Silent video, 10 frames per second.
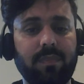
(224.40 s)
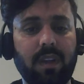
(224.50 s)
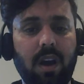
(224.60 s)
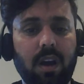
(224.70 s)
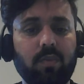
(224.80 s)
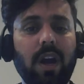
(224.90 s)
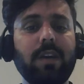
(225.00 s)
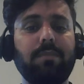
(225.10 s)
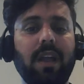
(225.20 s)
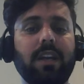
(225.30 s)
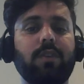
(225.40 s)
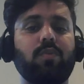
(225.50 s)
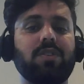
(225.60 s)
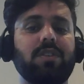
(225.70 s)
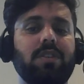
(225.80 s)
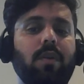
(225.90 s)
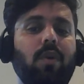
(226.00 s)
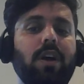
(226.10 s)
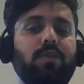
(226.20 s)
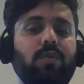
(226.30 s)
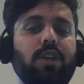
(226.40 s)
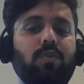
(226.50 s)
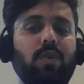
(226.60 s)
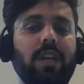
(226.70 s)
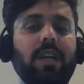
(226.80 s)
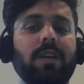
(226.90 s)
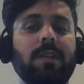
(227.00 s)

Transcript: Unwired Planet versus Hawaii 2020,